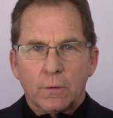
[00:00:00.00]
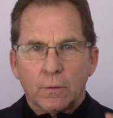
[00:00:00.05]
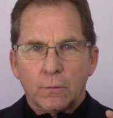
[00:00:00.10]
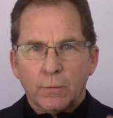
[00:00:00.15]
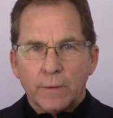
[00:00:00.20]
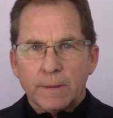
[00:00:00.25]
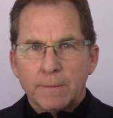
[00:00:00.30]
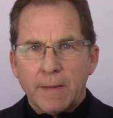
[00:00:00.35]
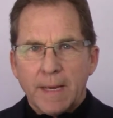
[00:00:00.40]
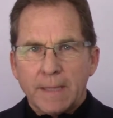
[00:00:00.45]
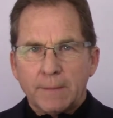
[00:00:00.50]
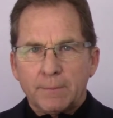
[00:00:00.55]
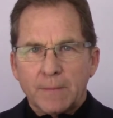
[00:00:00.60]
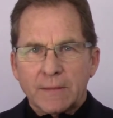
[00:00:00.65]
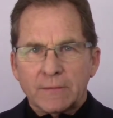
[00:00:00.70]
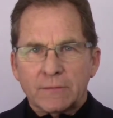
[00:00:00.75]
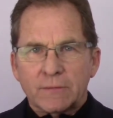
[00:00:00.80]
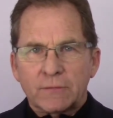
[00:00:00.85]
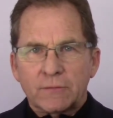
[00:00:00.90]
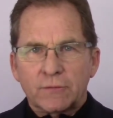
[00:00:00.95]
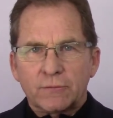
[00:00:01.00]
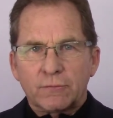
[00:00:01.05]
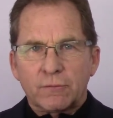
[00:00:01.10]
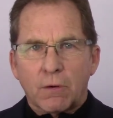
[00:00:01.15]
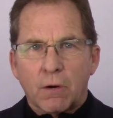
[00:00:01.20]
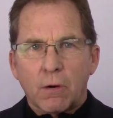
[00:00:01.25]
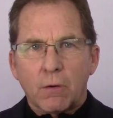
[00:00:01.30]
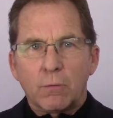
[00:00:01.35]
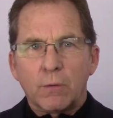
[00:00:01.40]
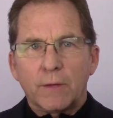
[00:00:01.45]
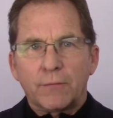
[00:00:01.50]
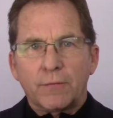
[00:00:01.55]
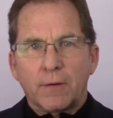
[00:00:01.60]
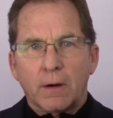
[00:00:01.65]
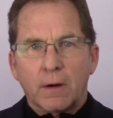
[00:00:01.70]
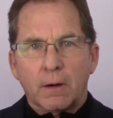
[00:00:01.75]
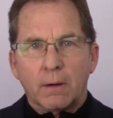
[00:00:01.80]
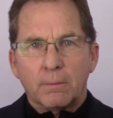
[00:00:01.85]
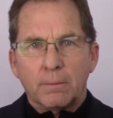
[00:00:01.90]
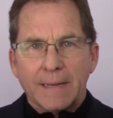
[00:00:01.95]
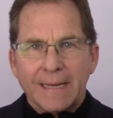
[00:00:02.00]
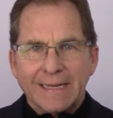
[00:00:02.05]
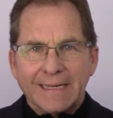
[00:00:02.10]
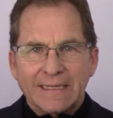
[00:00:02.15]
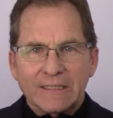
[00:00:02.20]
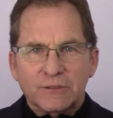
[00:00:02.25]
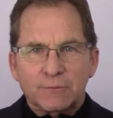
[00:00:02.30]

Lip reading: We make businesses grow with our Making